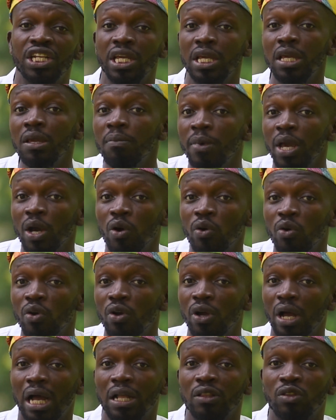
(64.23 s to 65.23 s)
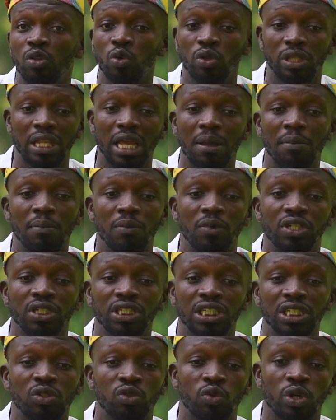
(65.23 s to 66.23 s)
in the email and told them
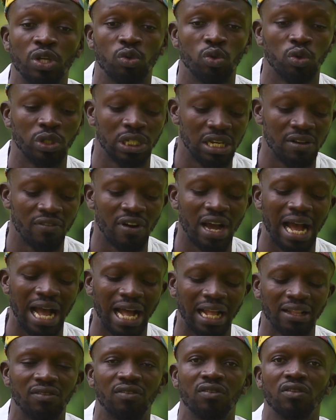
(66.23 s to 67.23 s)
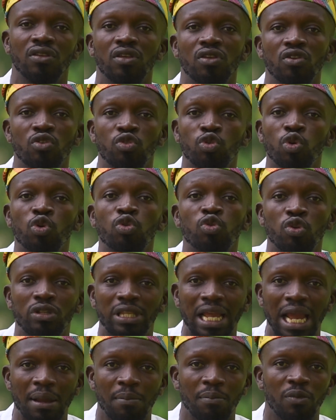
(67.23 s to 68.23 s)
she's going to deliver at so-so
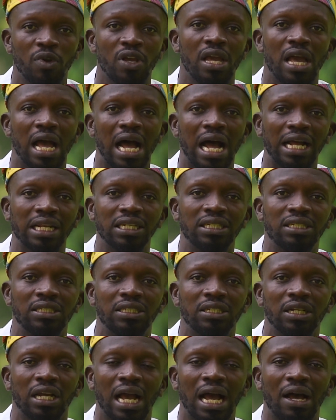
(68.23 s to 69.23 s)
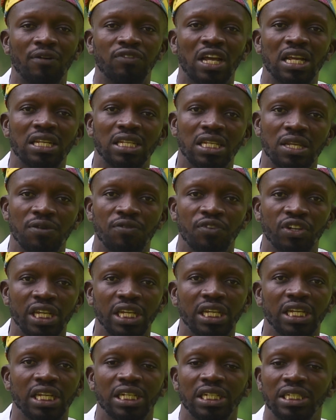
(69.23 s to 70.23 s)
time. And after
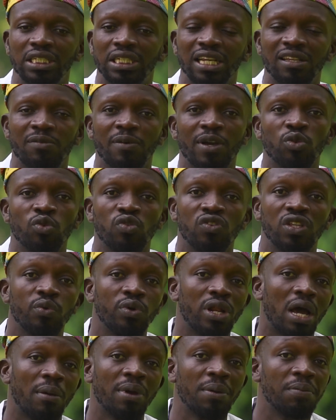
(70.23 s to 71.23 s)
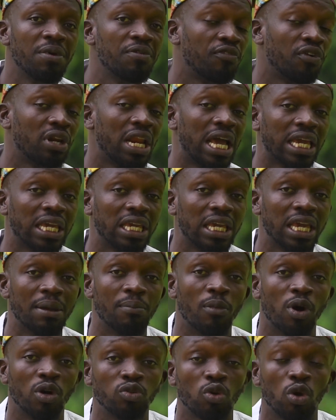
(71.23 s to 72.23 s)
delivery, she expects to stay with her baby for like
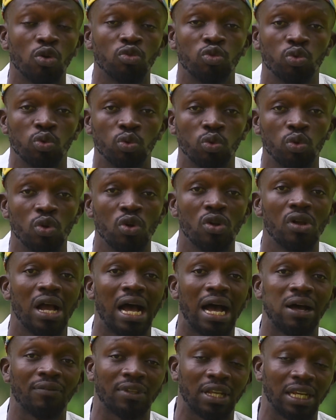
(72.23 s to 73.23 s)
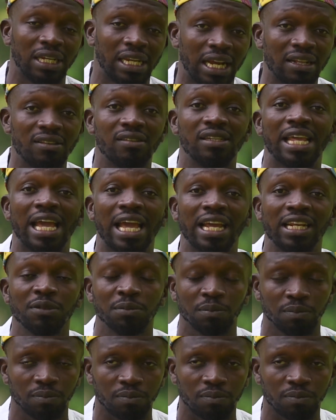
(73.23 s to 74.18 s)
a month or two. After that, then